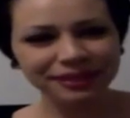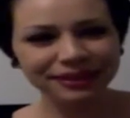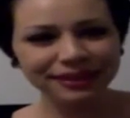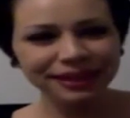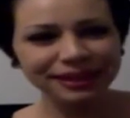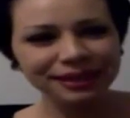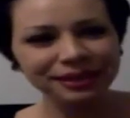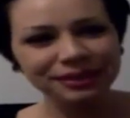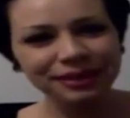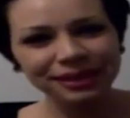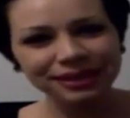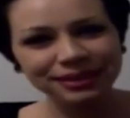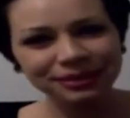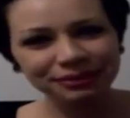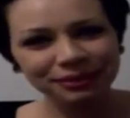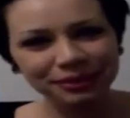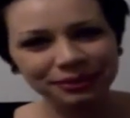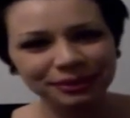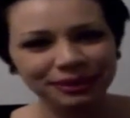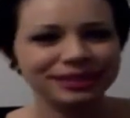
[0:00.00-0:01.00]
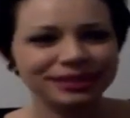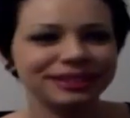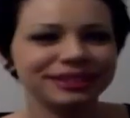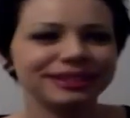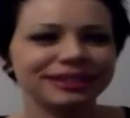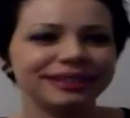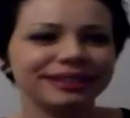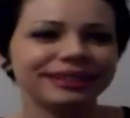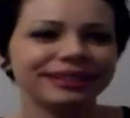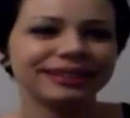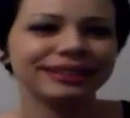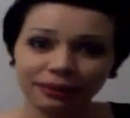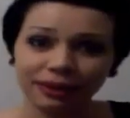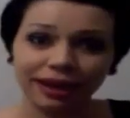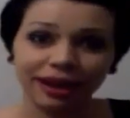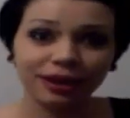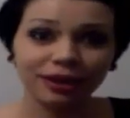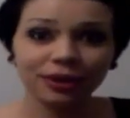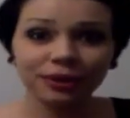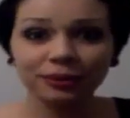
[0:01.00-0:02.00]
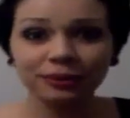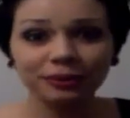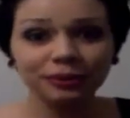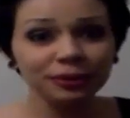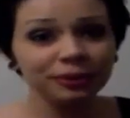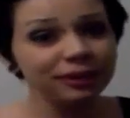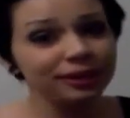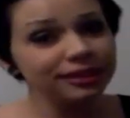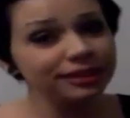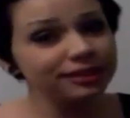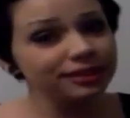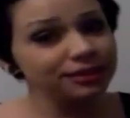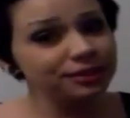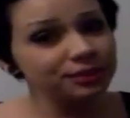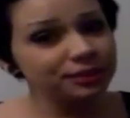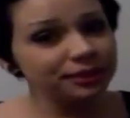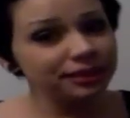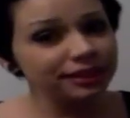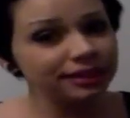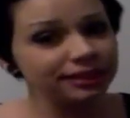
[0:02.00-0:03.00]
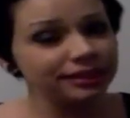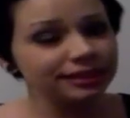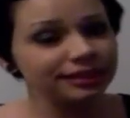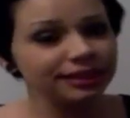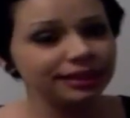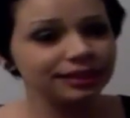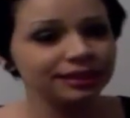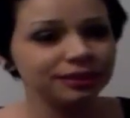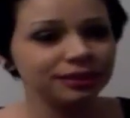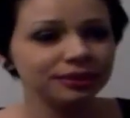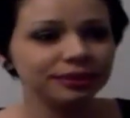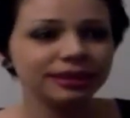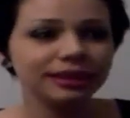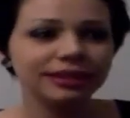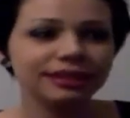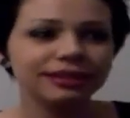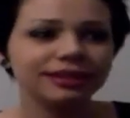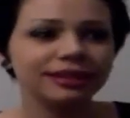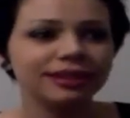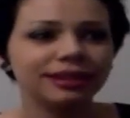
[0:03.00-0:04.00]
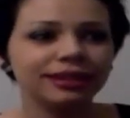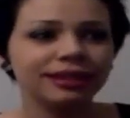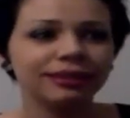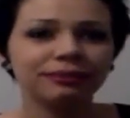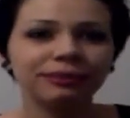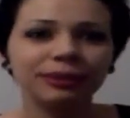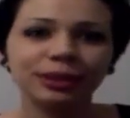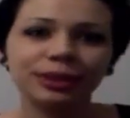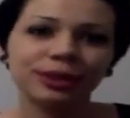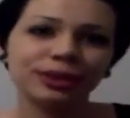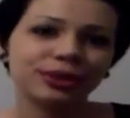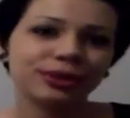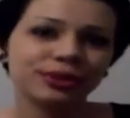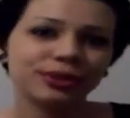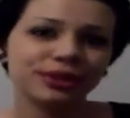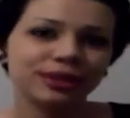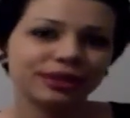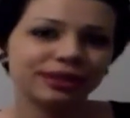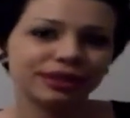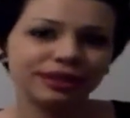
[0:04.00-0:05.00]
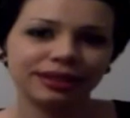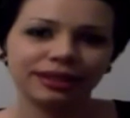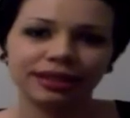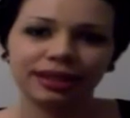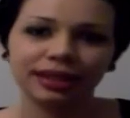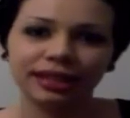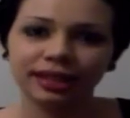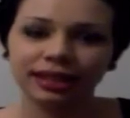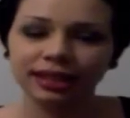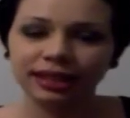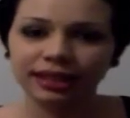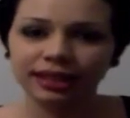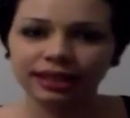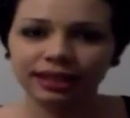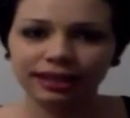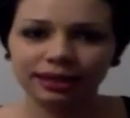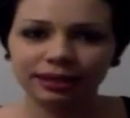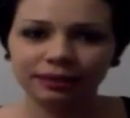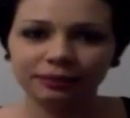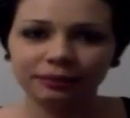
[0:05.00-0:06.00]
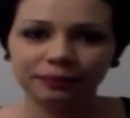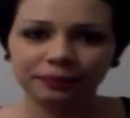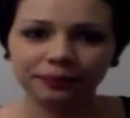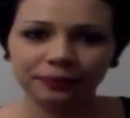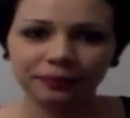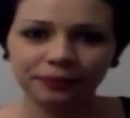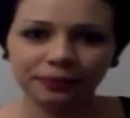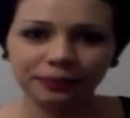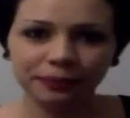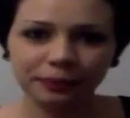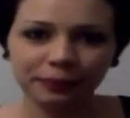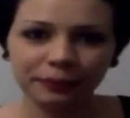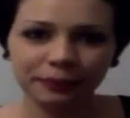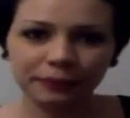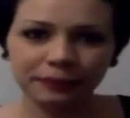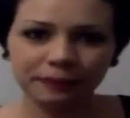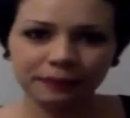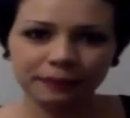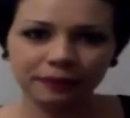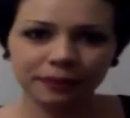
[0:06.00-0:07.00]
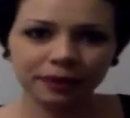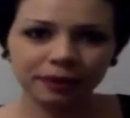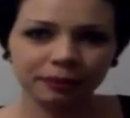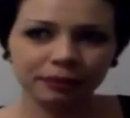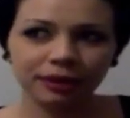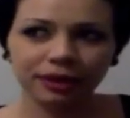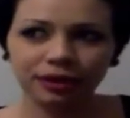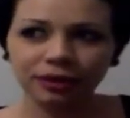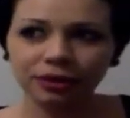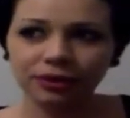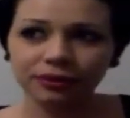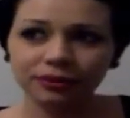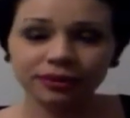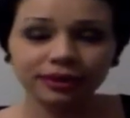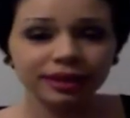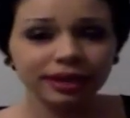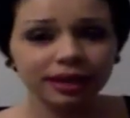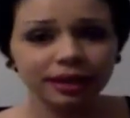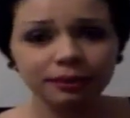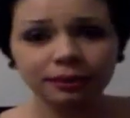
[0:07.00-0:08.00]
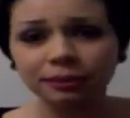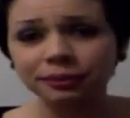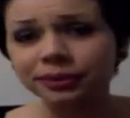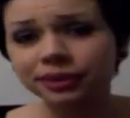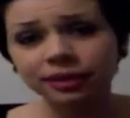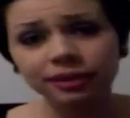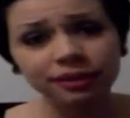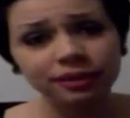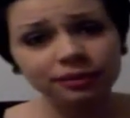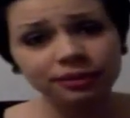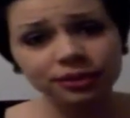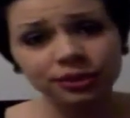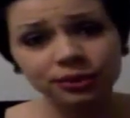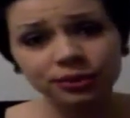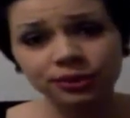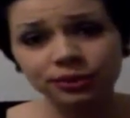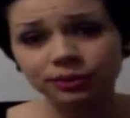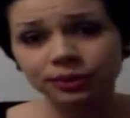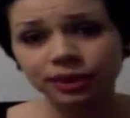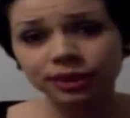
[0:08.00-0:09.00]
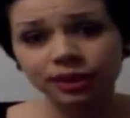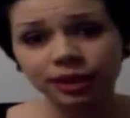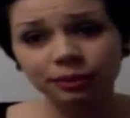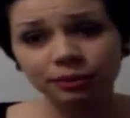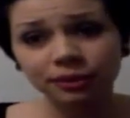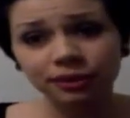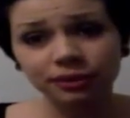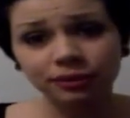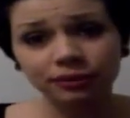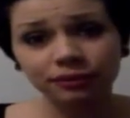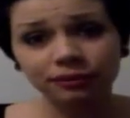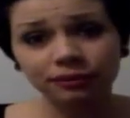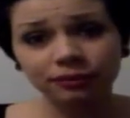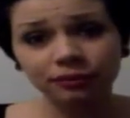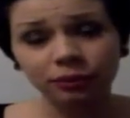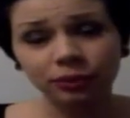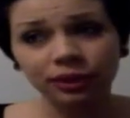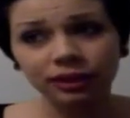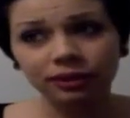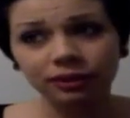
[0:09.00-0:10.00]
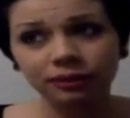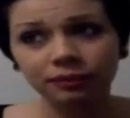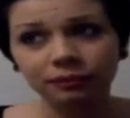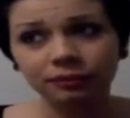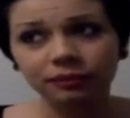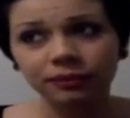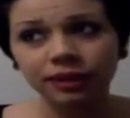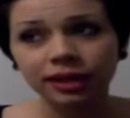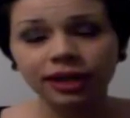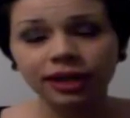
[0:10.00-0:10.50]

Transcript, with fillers: Thank you guys for watching. Anyway, I hope you guys enjoyed this. I know that it's not very interesting, um, but hopefully I'm going to do a couple of, well,